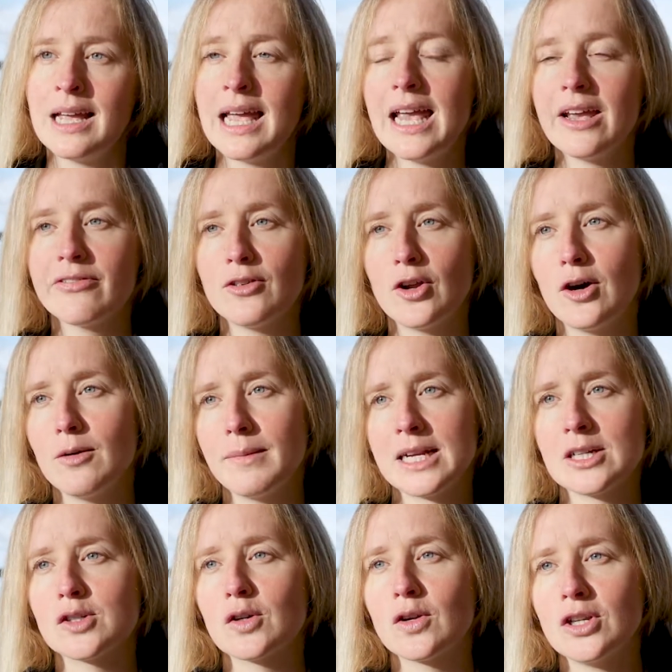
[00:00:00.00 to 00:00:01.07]
If not,
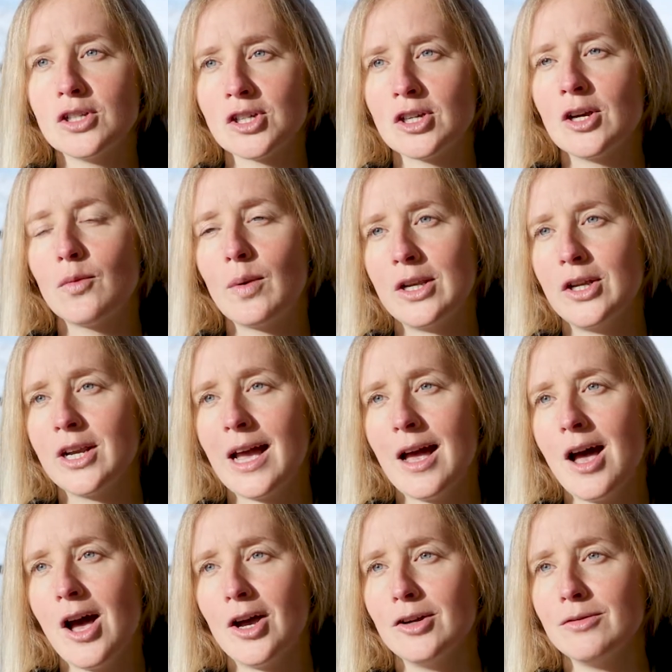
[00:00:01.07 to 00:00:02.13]
make sure you do it when you get
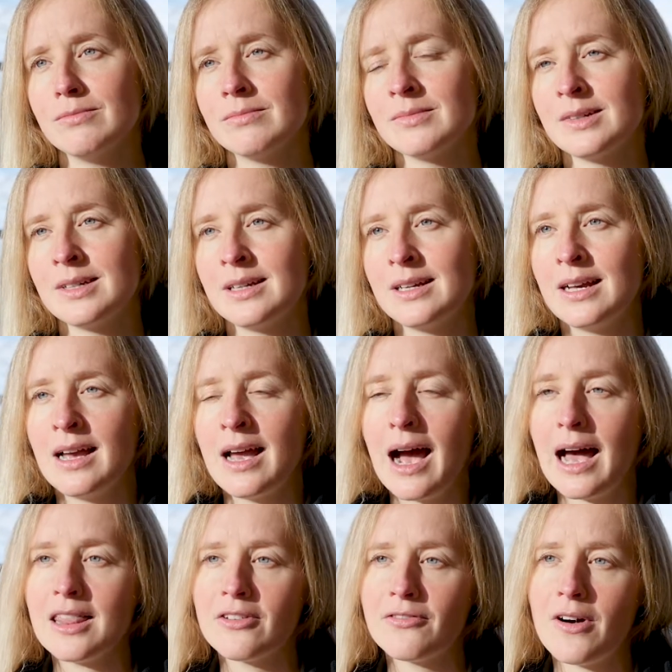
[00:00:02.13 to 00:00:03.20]
home.
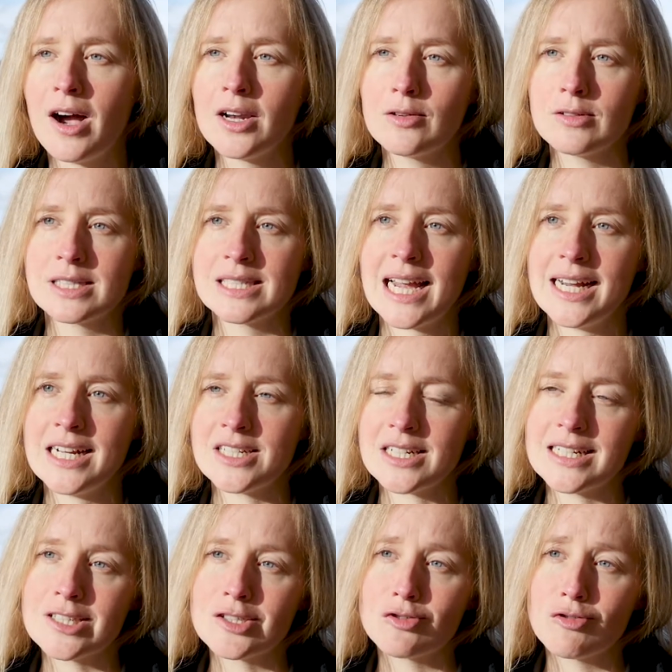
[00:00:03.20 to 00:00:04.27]
And the final stage
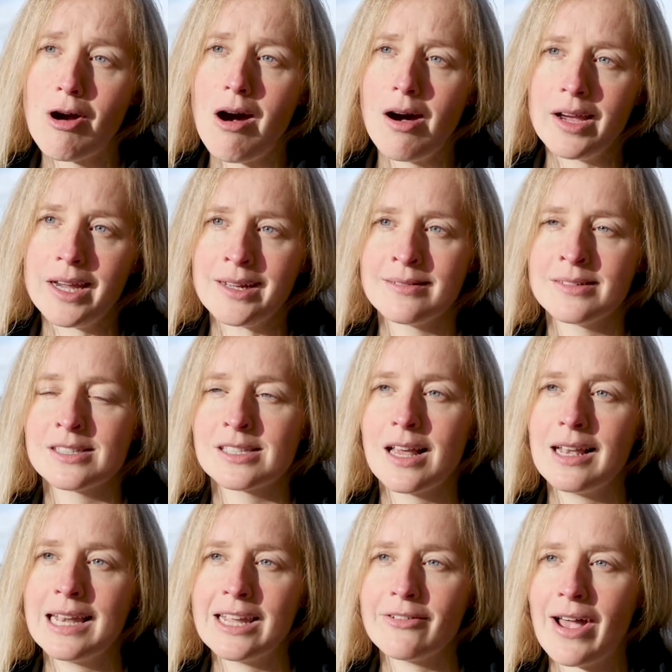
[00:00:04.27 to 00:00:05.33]
is dry. So
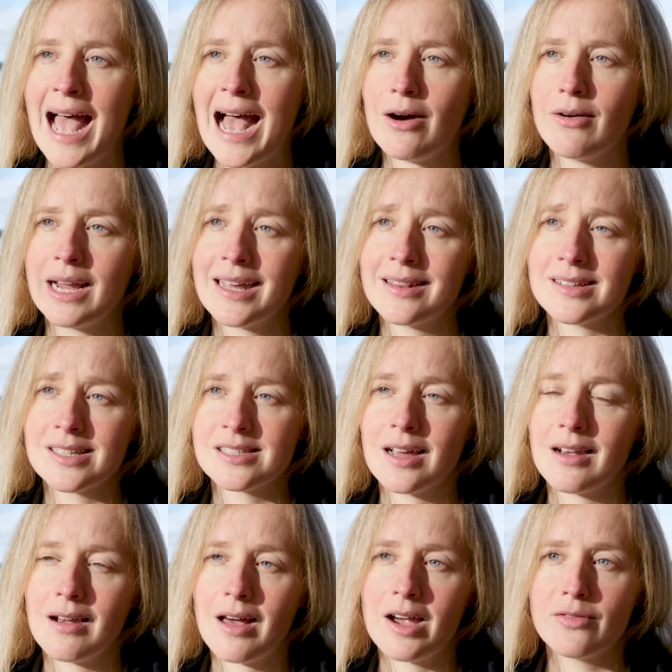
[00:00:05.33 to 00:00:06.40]
leave it out in the
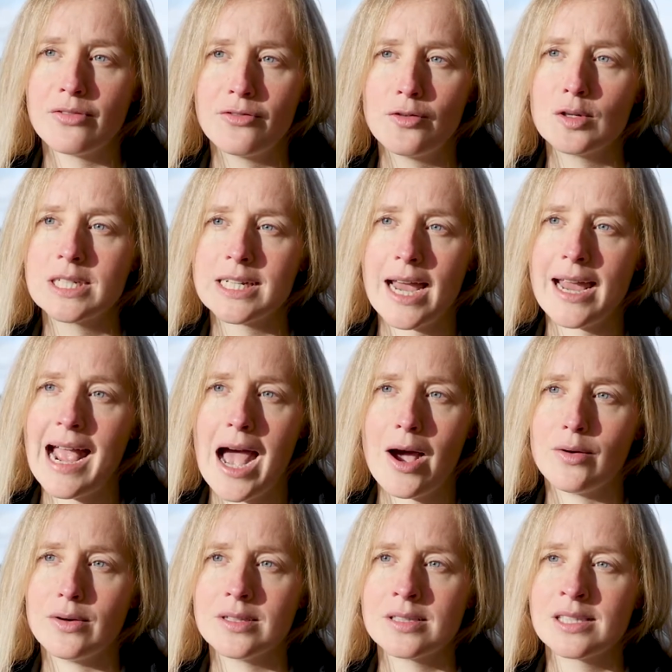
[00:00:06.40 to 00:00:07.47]
sunlight for 48
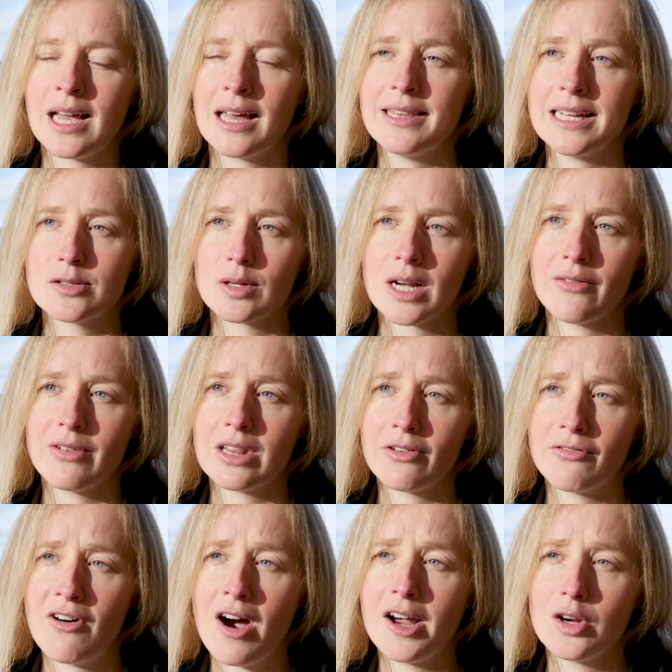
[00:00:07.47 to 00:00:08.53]
hours, and this will give it the
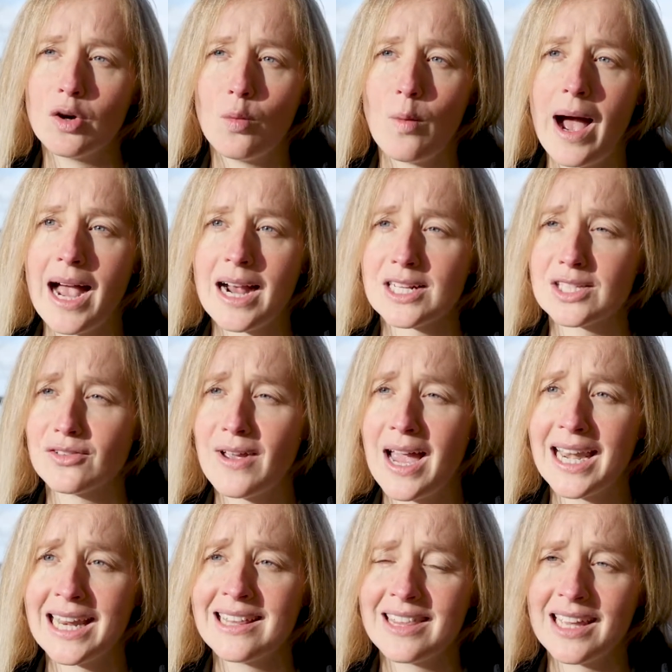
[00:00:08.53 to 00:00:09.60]
final whack. So if
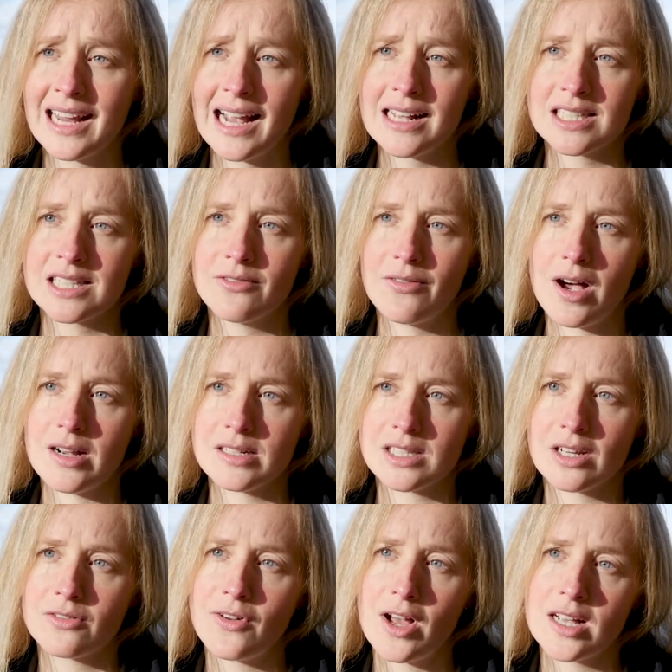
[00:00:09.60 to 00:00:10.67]
anything has survived
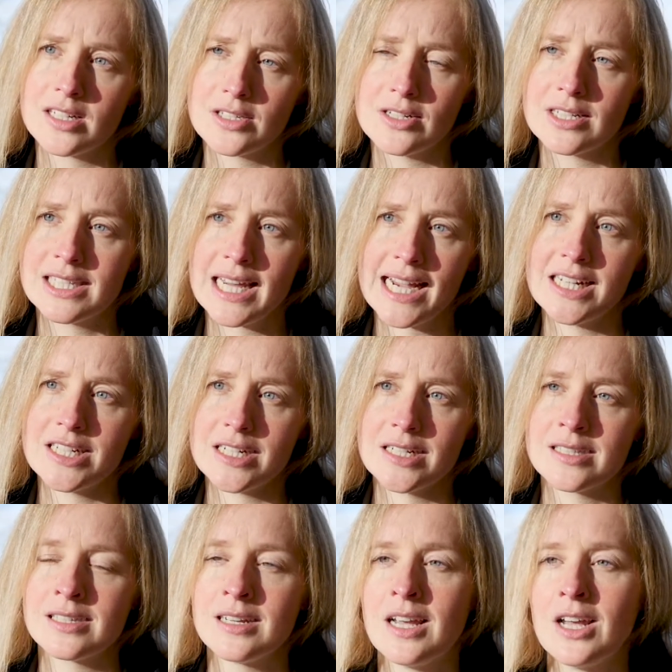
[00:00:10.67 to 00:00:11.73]
those first two
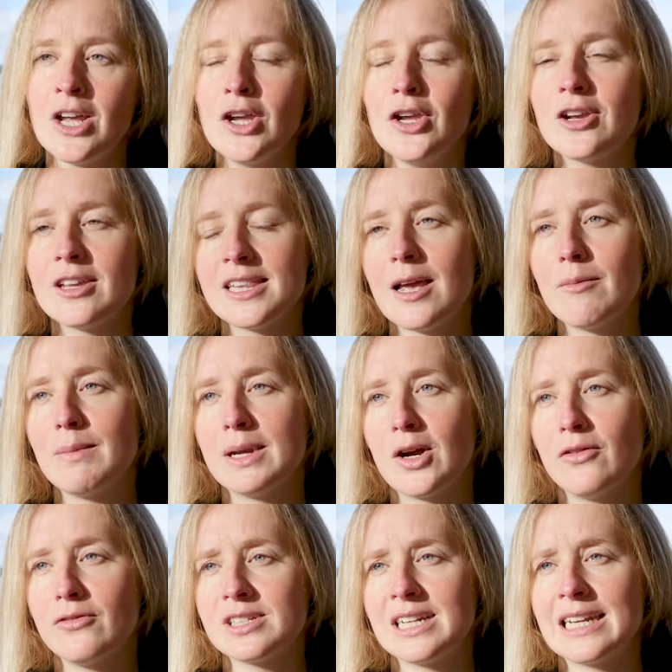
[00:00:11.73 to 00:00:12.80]
stages, you can then be
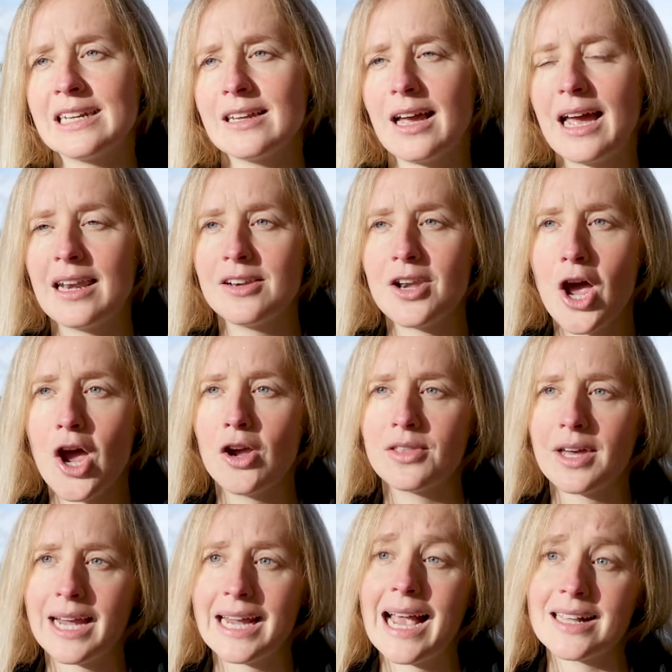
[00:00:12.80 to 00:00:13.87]
confident and know
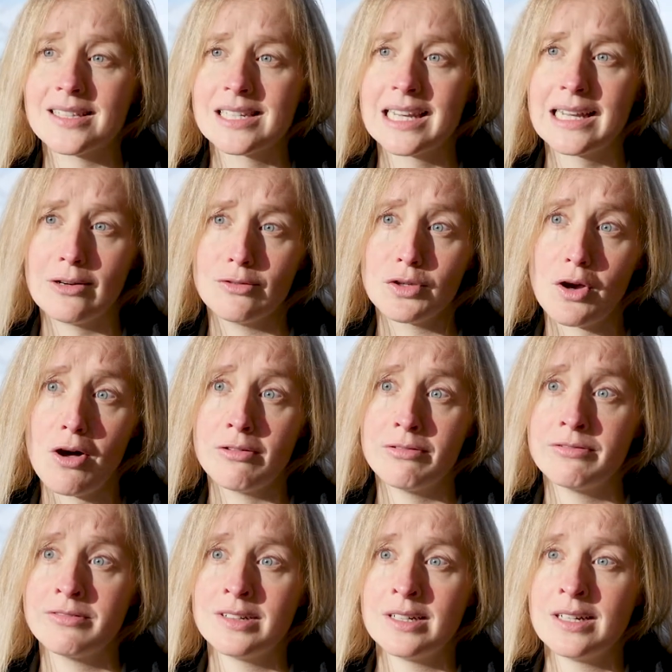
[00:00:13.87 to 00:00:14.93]
that it has killed off
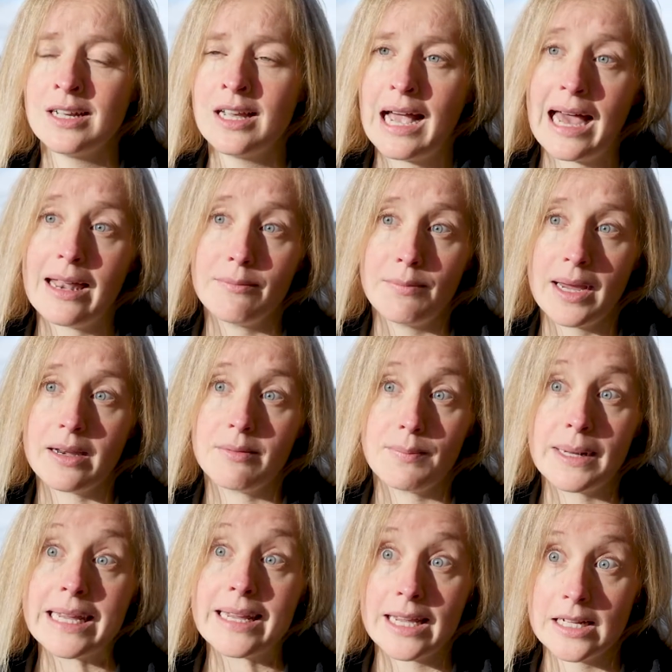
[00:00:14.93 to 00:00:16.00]
and
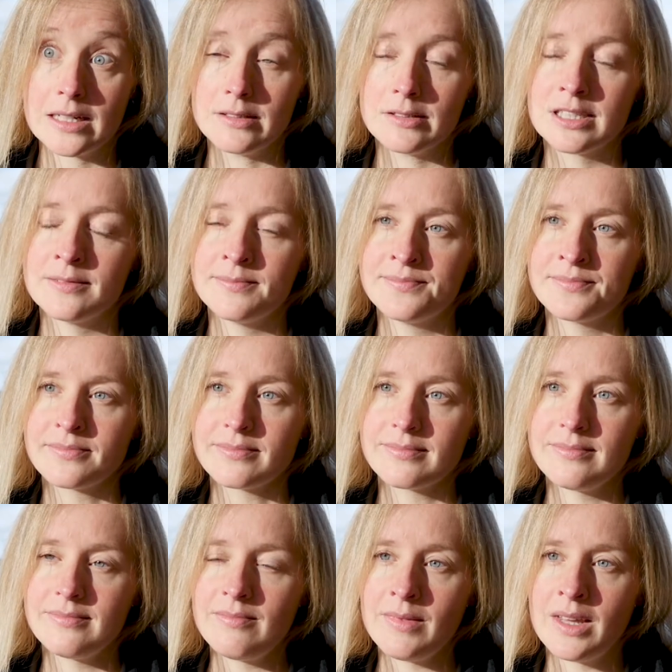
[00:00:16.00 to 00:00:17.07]
been killed.
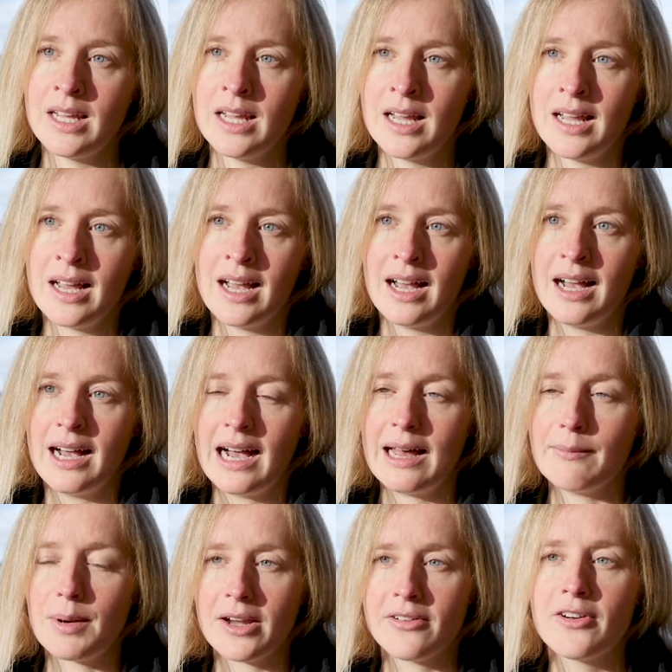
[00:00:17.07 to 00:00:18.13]

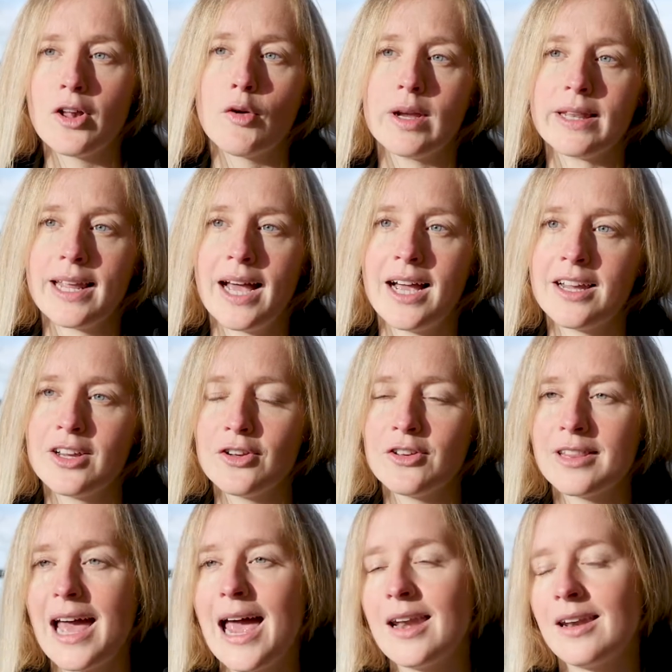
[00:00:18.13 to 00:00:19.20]
And by following that,
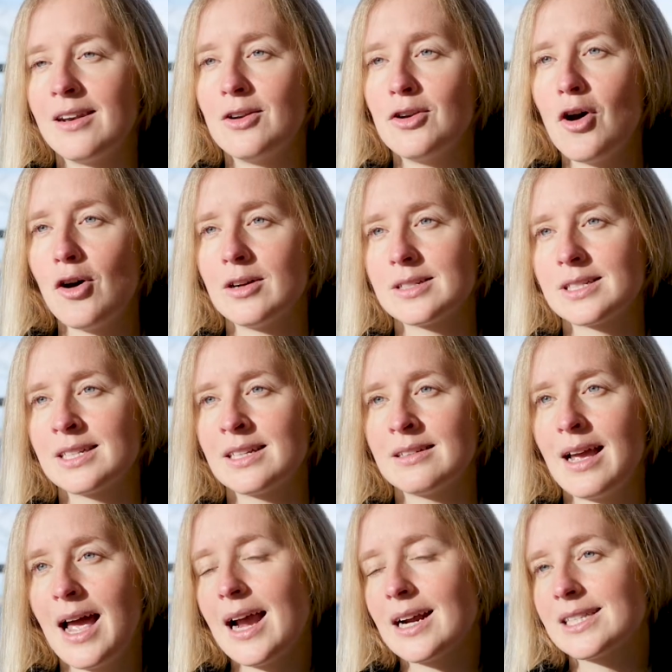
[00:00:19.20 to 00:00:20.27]
you're then not
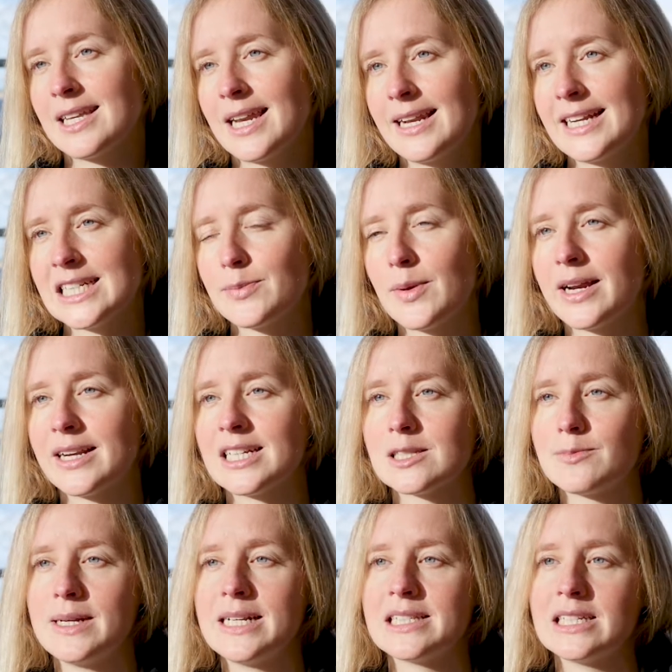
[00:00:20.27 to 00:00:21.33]
accidentally spreading the
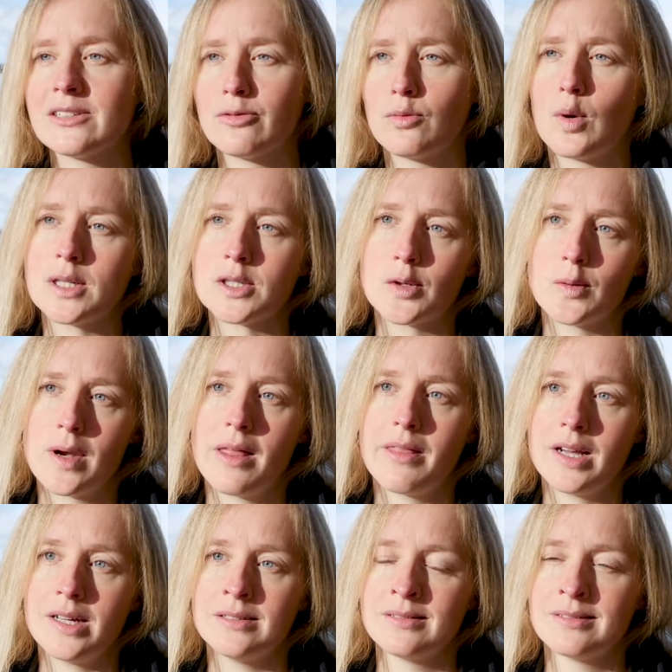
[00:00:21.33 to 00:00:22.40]
species from one to
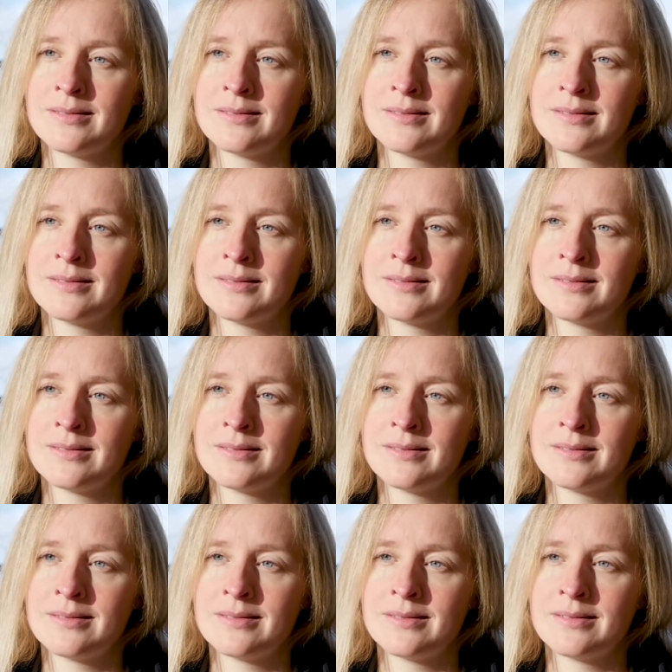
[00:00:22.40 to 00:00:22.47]
another.